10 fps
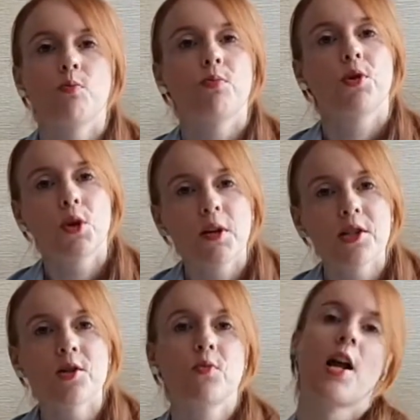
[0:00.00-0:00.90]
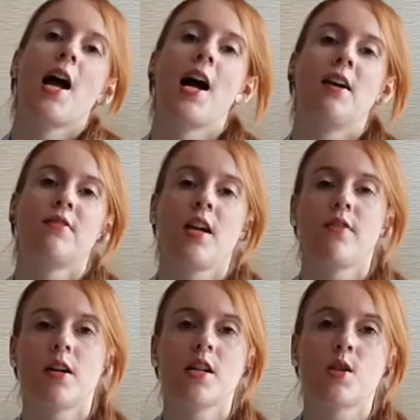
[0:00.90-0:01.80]
purists would have a
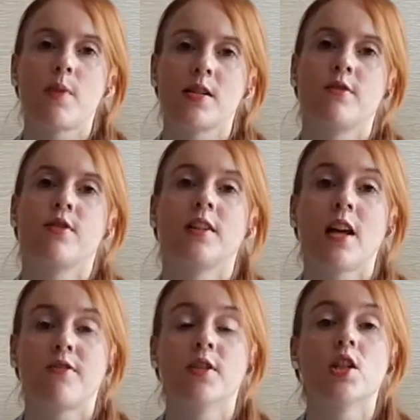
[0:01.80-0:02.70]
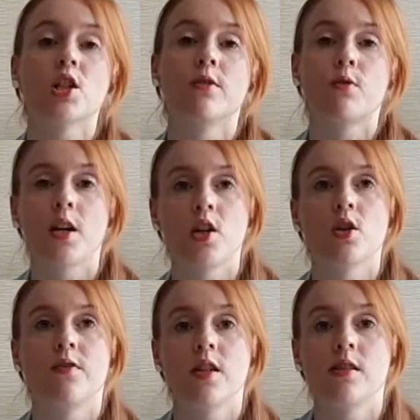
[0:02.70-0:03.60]
very specific definition for each
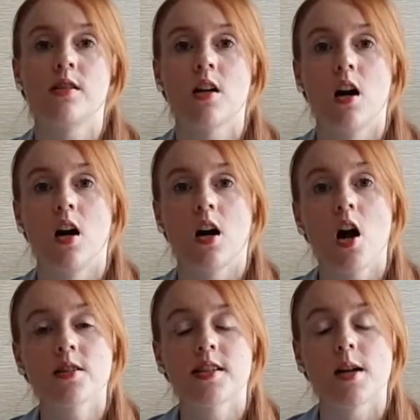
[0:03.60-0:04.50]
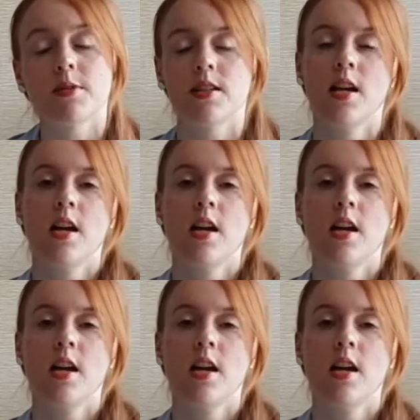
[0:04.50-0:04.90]
of these uh, concepts